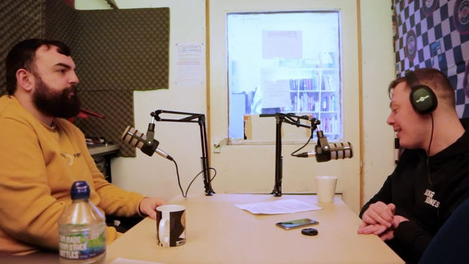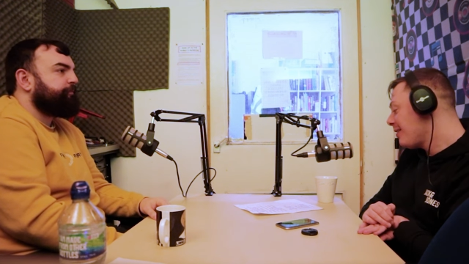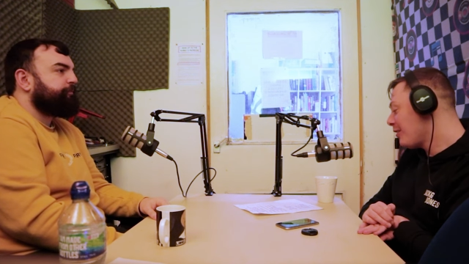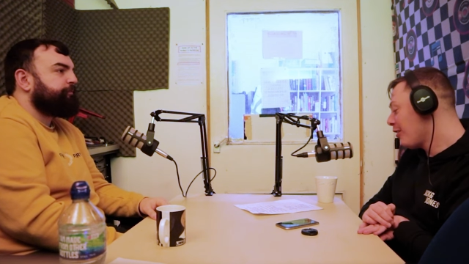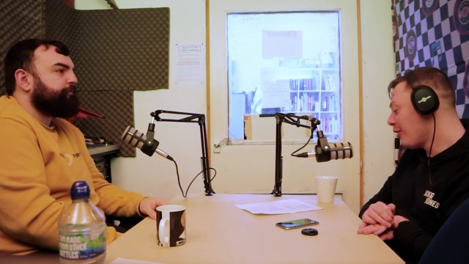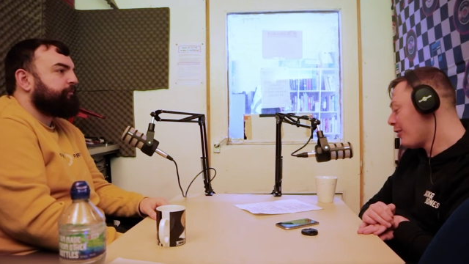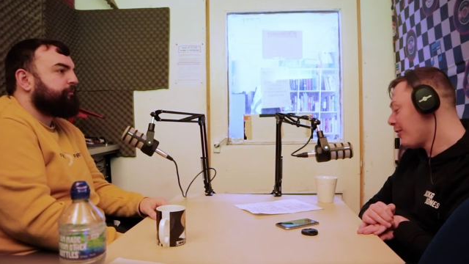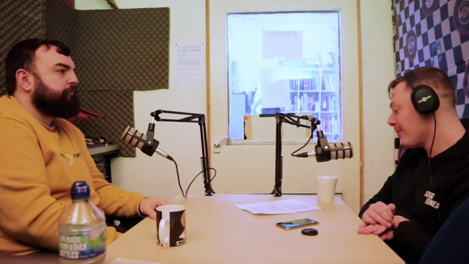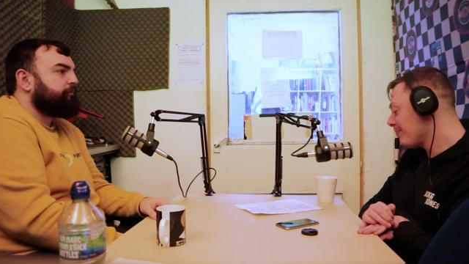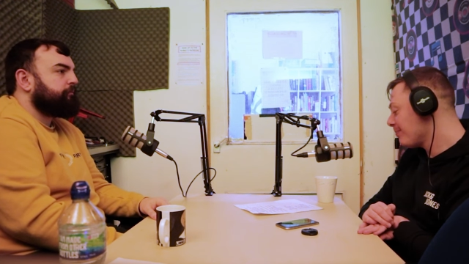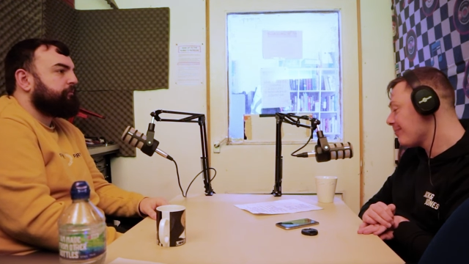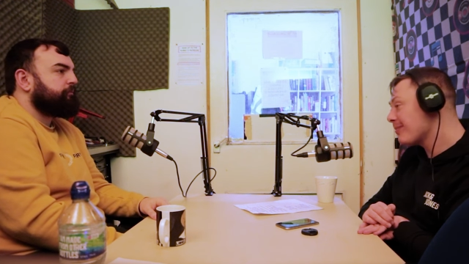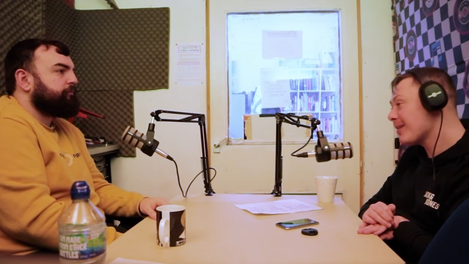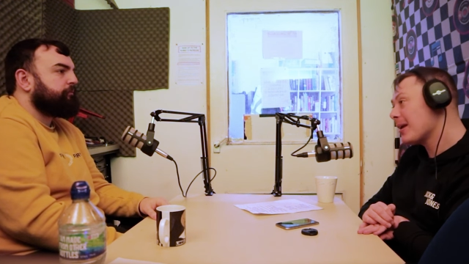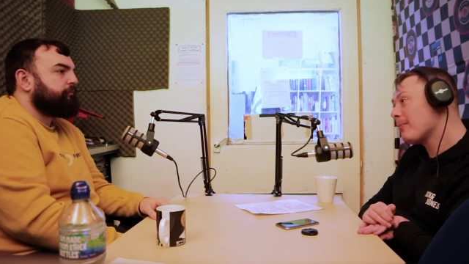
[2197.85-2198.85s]
Speaker 1: Now,
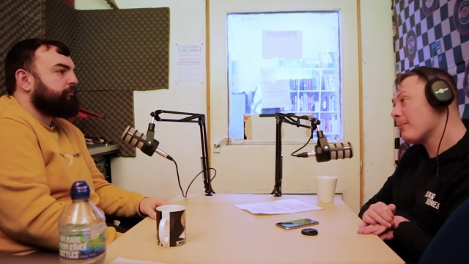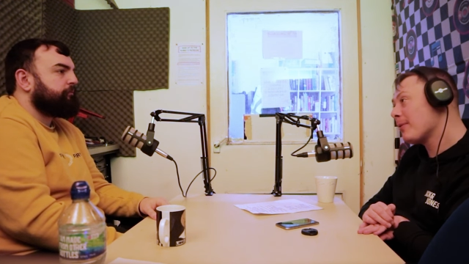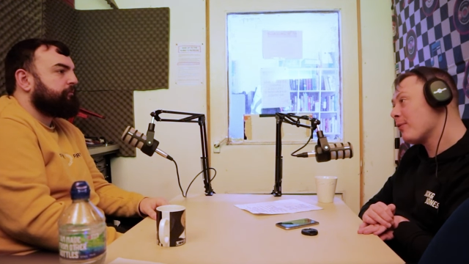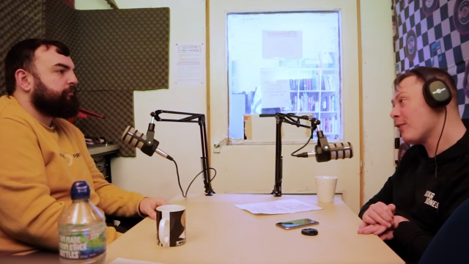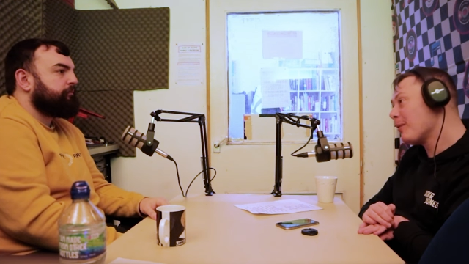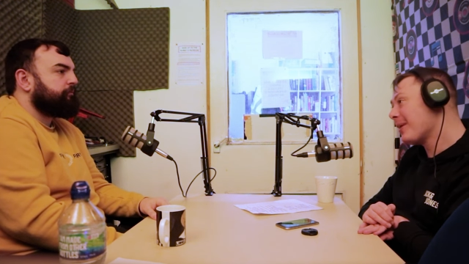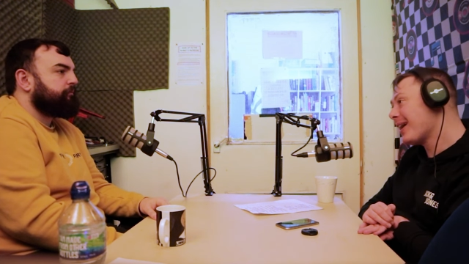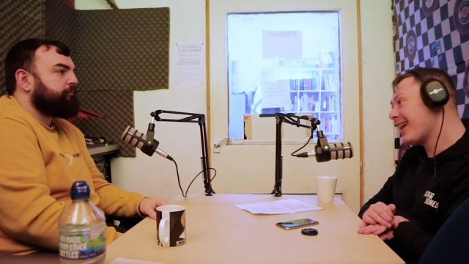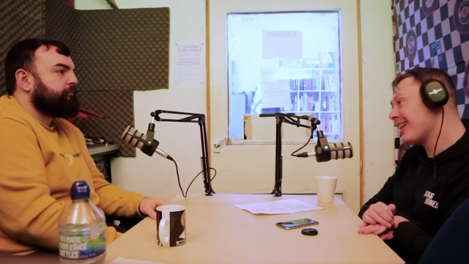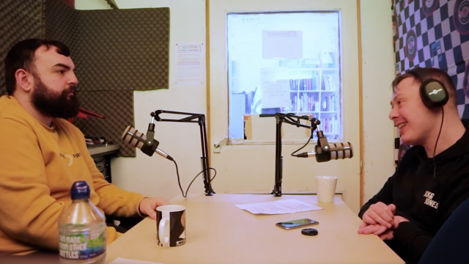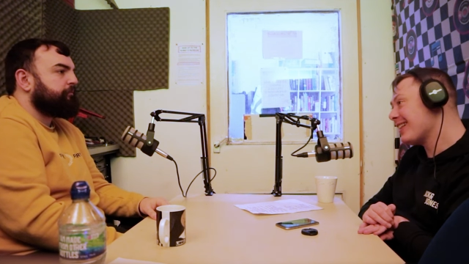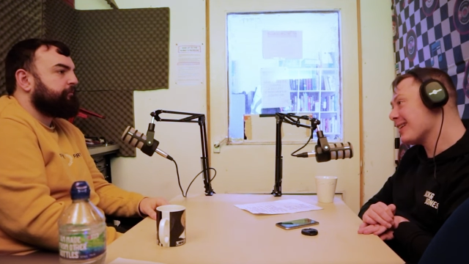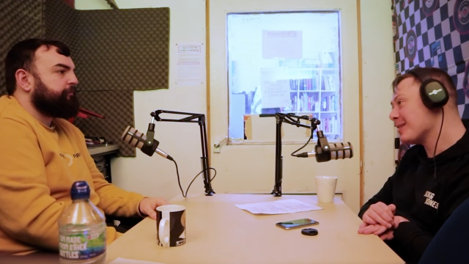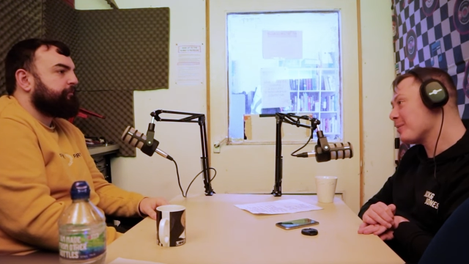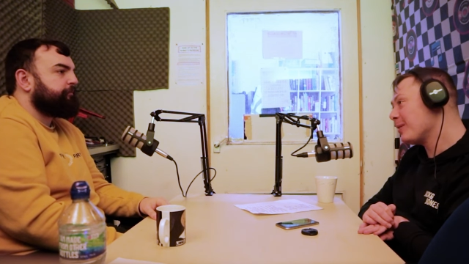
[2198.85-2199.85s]
before we get into
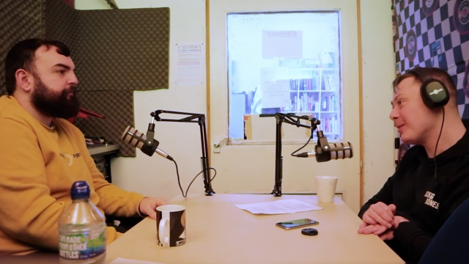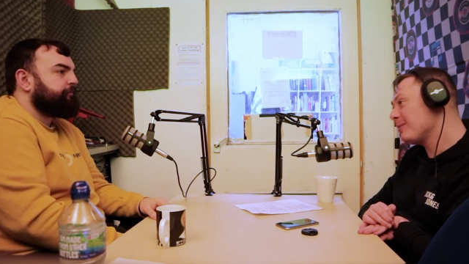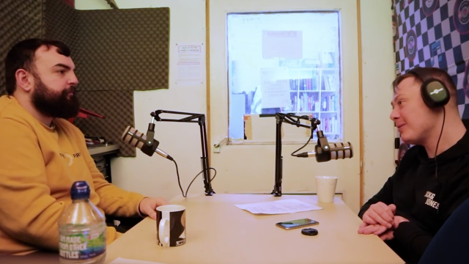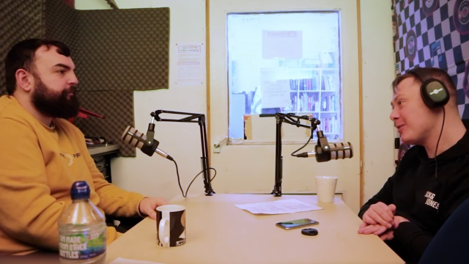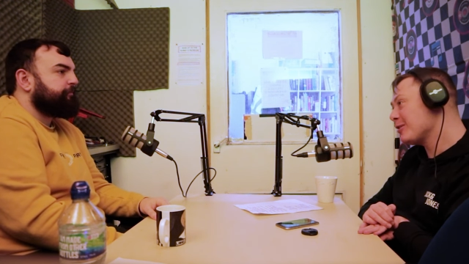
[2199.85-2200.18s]
this one,